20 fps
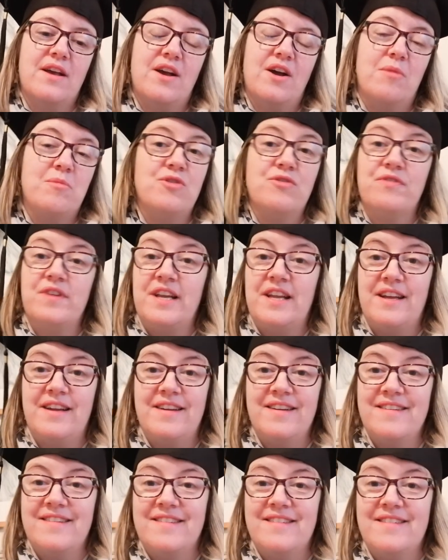I'm loving
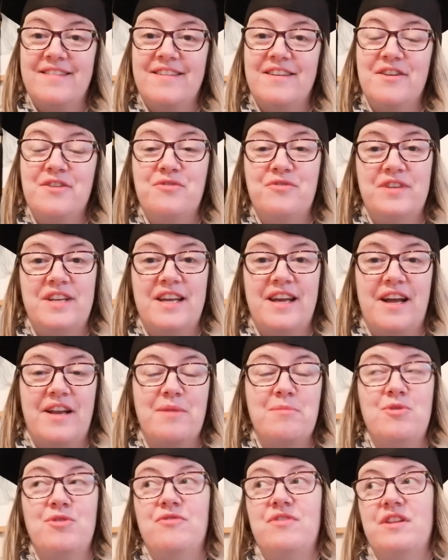it loving it, and
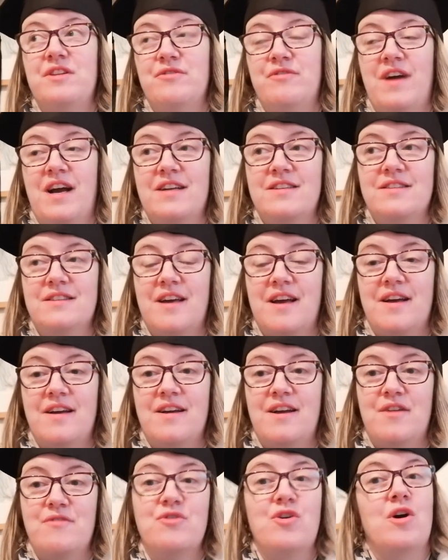I'm loving the fact that
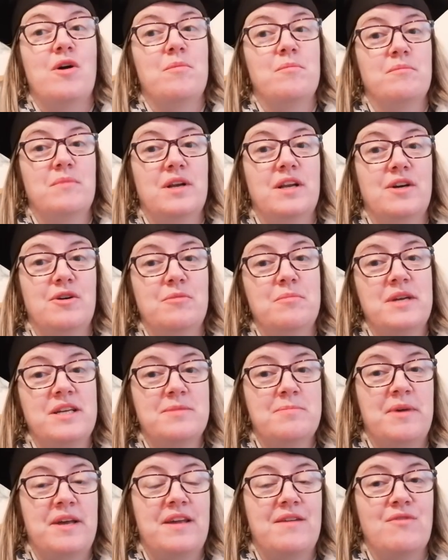I've got my little Miss
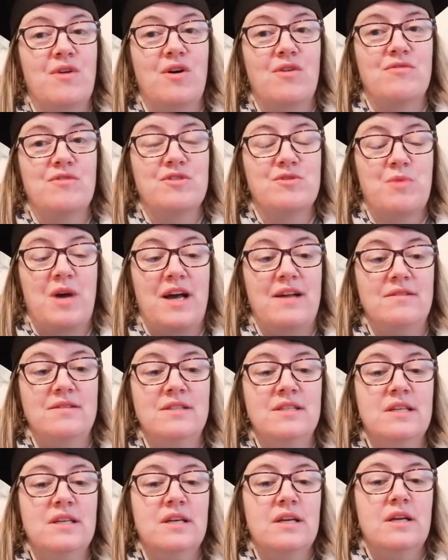B involved as well.
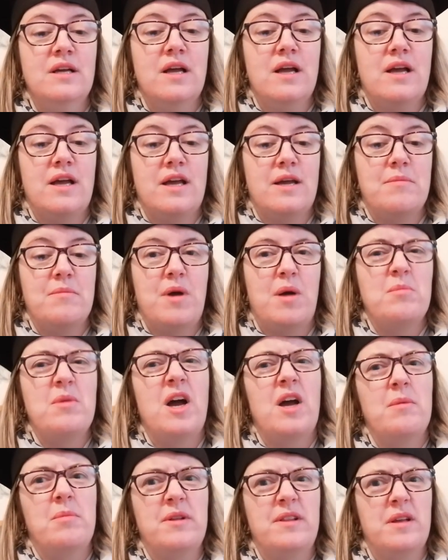Um, I'm
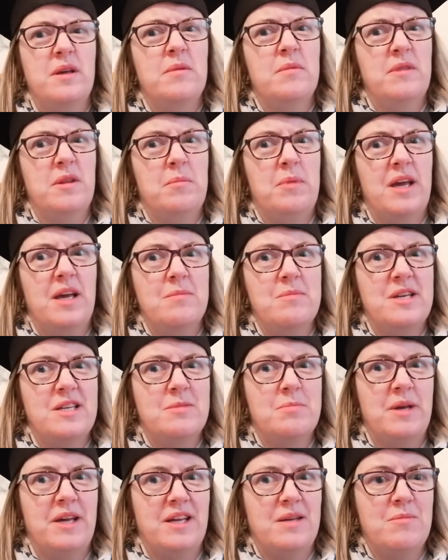hoping that the bigger
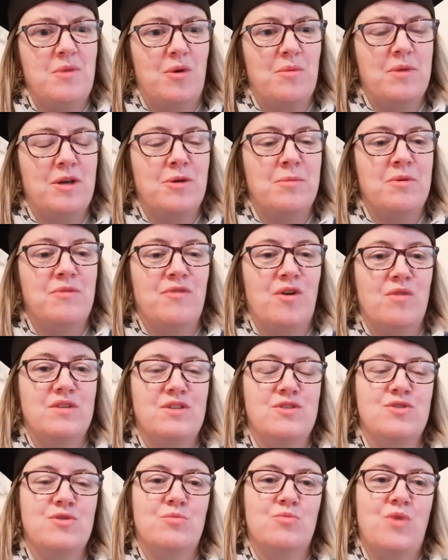Miss B might become involved
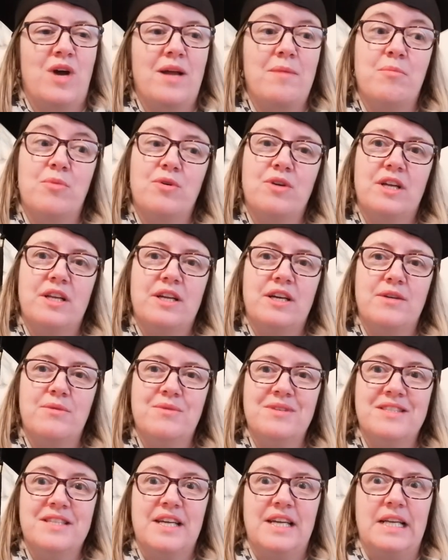in some way, but you know,
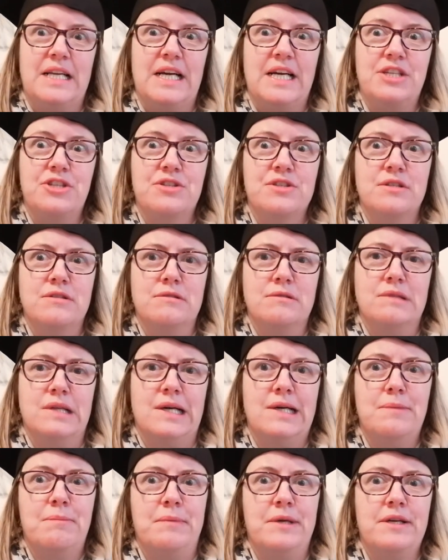teenagers and all
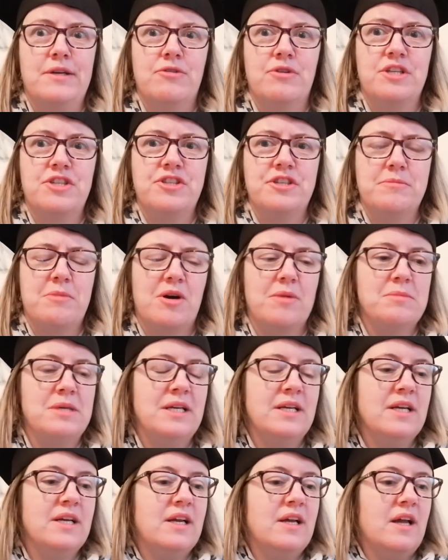that, a bit cringy mom.
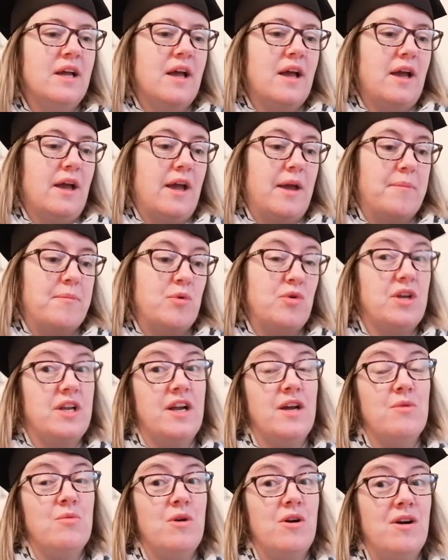Um, but you
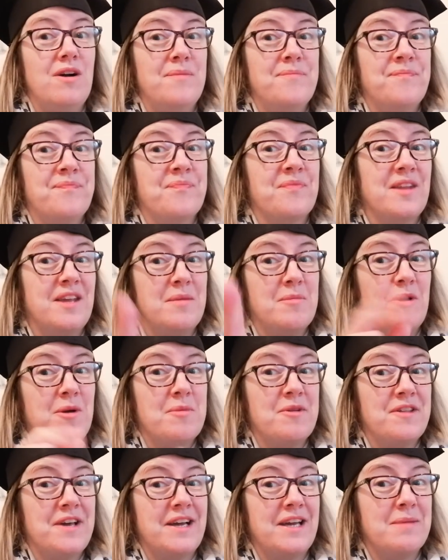know what? You might
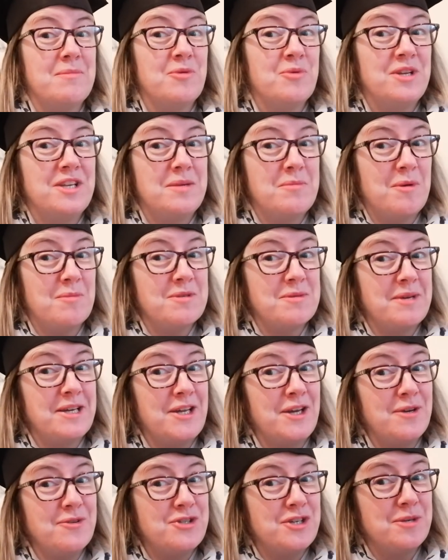be thanking me when your mum's a big
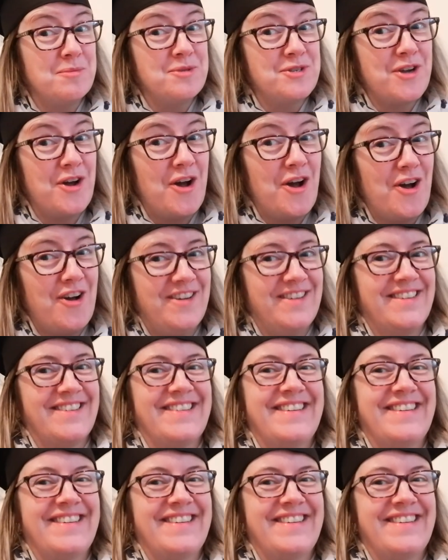YouTube star.